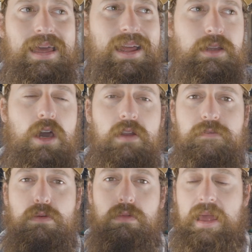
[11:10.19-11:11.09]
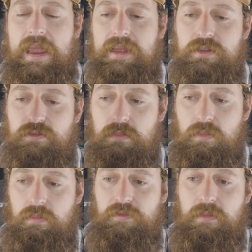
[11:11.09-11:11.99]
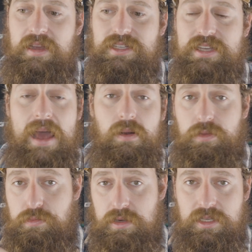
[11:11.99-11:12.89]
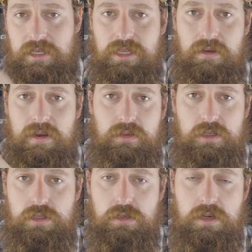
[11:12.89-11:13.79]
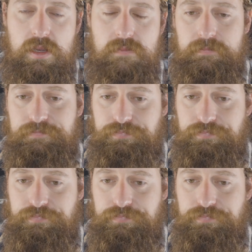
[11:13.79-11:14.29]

And I'd cut a few lanes from my saddle, 360 around this tree.